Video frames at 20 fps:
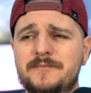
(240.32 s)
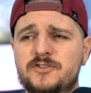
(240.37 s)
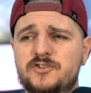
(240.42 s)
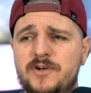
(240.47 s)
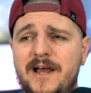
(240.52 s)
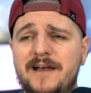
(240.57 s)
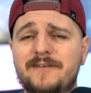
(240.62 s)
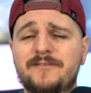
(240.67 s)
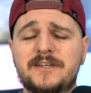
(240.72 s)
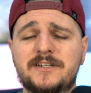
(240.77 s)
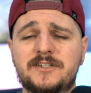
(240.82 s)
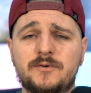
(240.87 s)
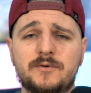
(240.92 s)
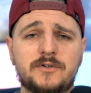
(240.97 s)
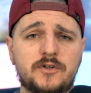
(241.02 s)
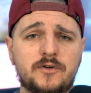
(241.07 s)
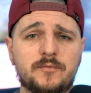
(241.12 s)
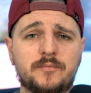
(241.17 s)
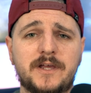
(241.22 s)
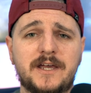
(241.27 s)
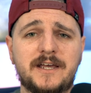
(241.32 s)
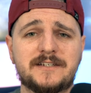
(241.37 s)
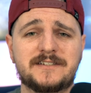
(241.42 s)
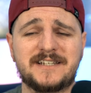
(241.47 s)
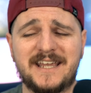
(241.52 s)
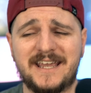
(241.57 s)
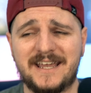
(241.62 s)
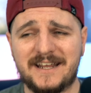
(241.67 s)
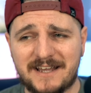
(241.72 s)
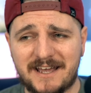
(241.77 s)
traveling to a new place
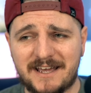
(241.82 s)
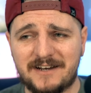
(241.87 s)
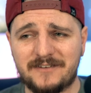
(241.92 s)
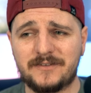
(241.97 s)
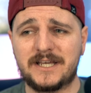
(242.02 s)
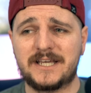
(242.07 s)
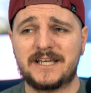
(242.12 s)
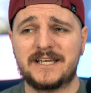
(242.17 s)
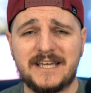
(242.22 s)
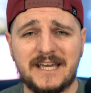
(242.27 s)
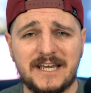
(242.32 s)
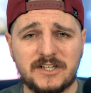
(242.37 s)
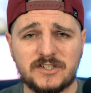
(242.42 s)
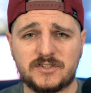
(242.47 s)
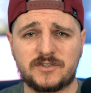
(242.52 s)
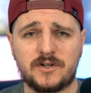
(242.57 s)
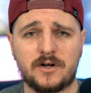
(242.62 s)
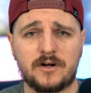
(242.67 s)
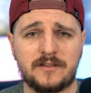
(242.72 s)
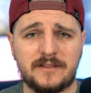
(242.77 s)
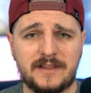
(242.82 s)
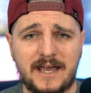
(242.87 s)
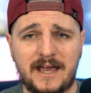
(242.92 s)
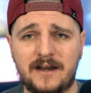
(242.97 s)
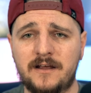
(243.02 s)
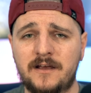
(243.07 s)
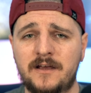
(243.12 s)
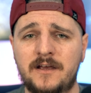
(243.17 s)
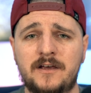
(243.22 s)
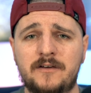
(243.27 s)
can kind of like kickstart that